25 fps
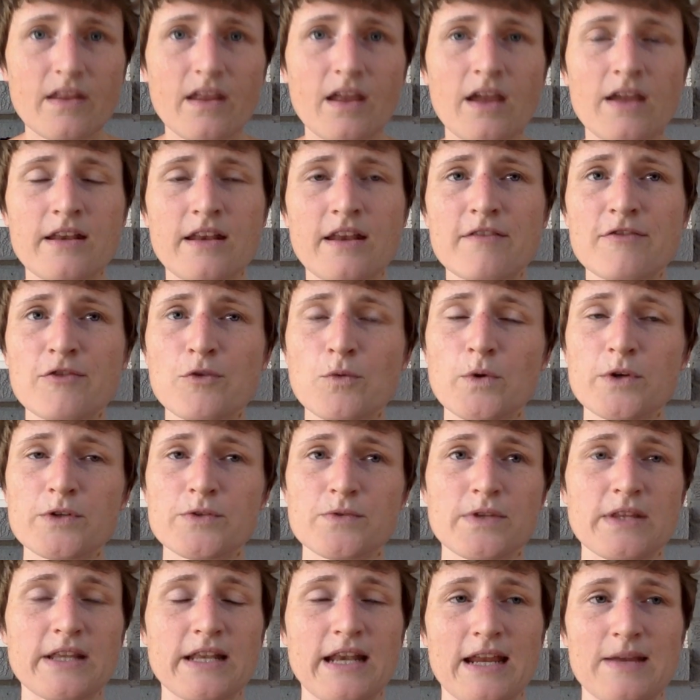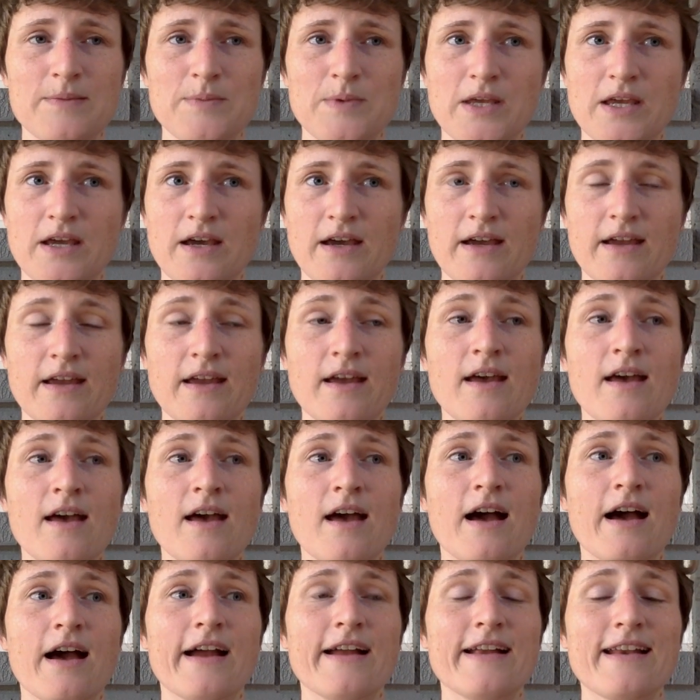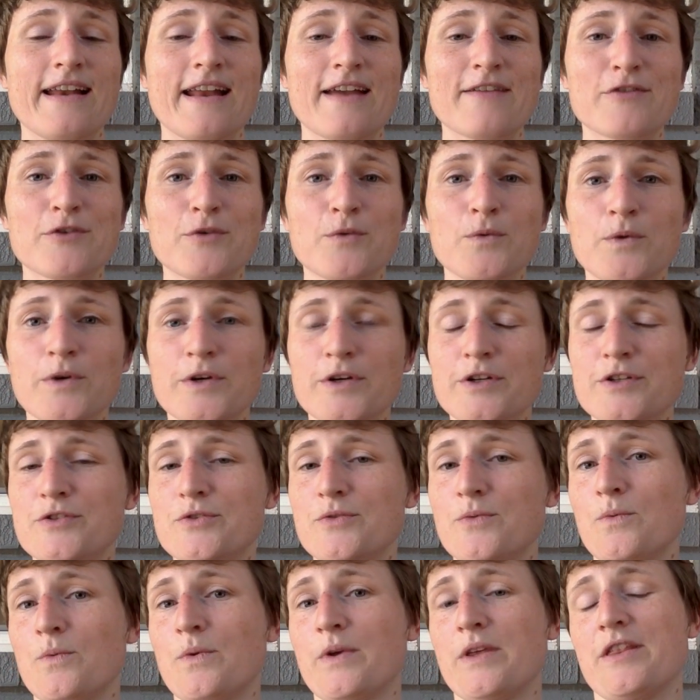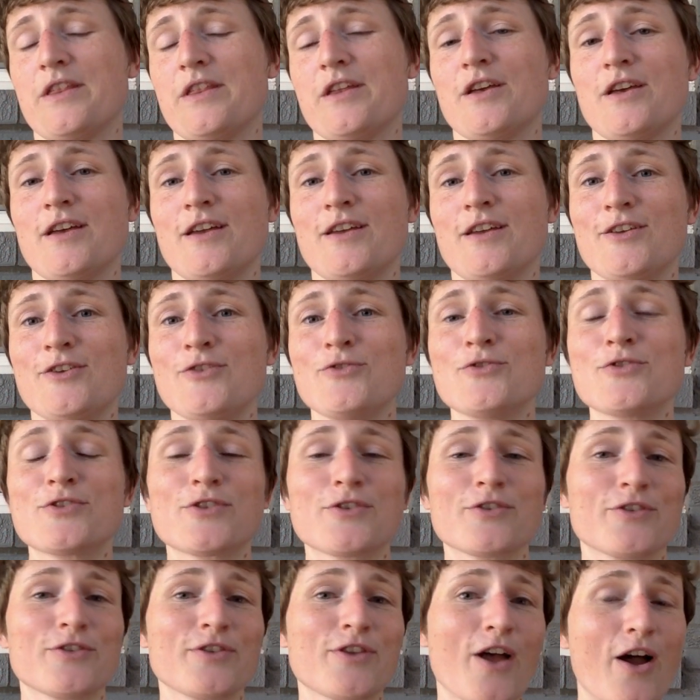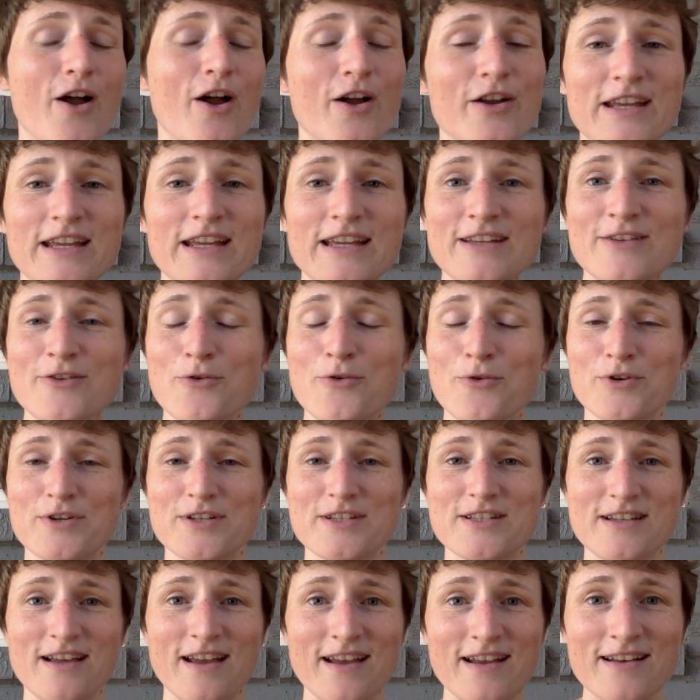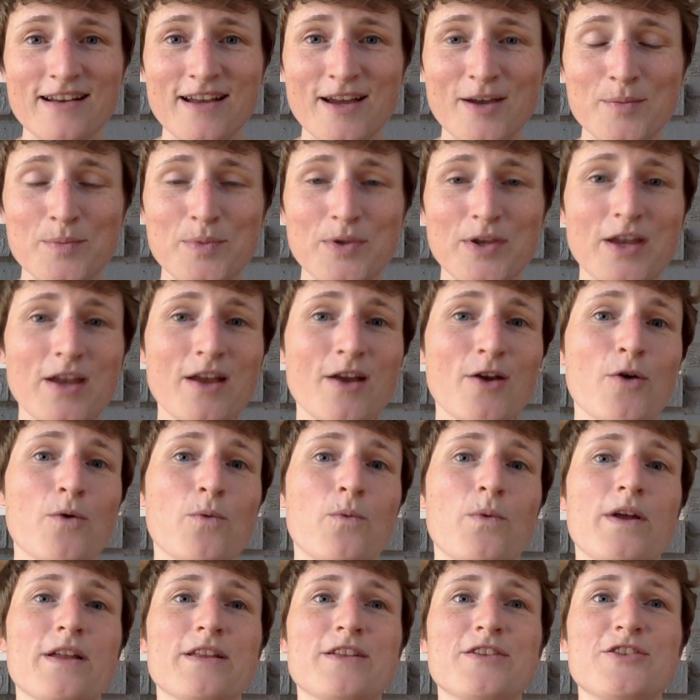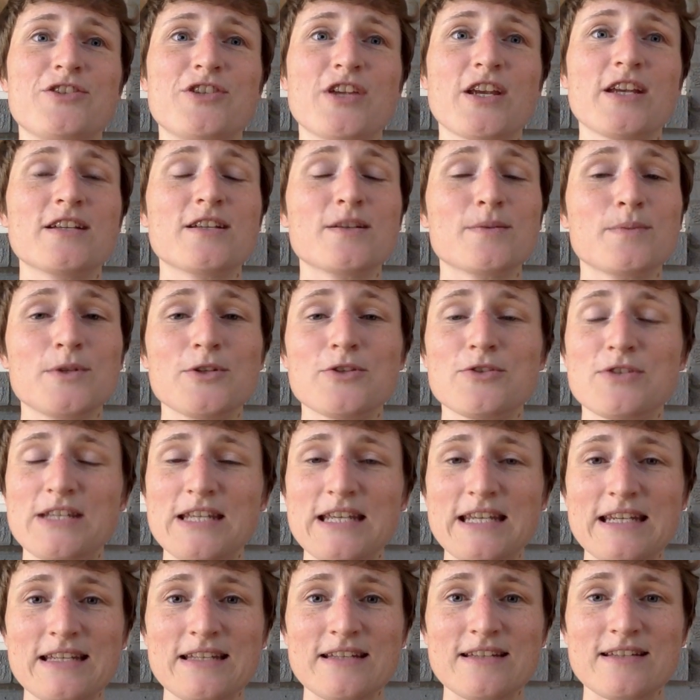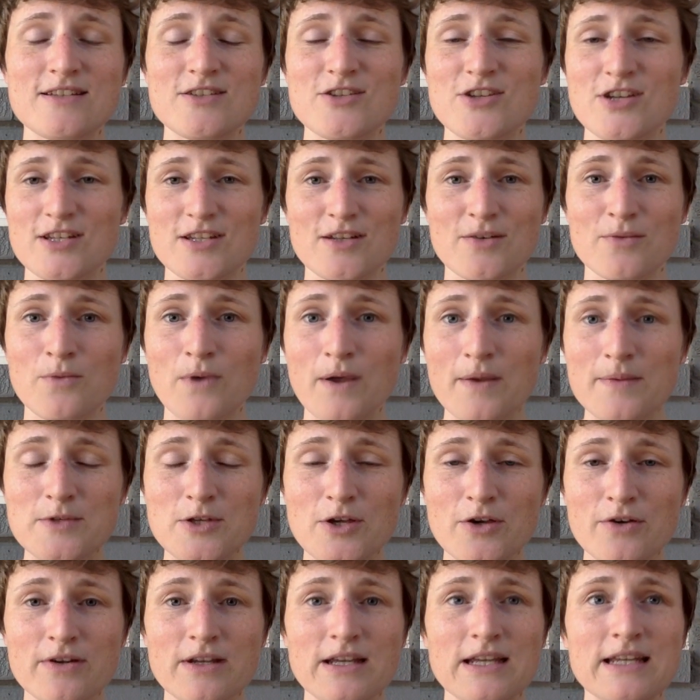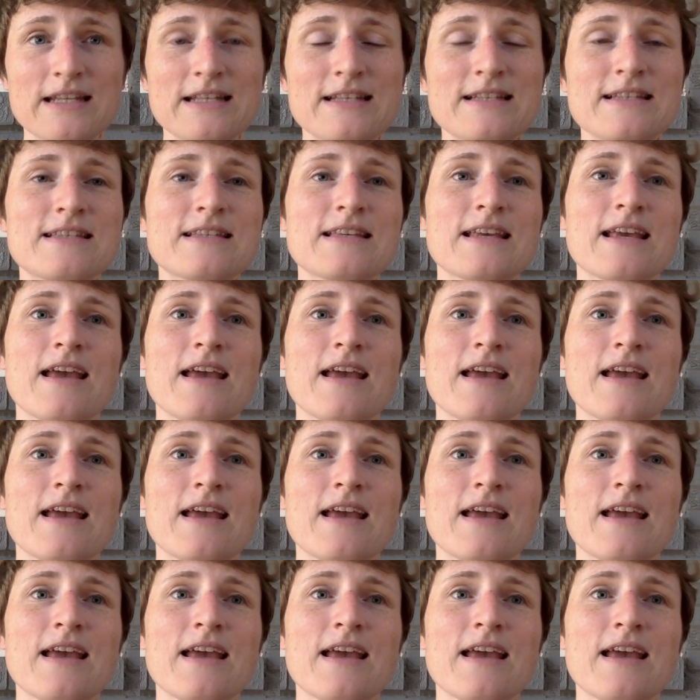I never worked with an API. I never worked with a user login or sign up with JWTs, JSON Web Tokens.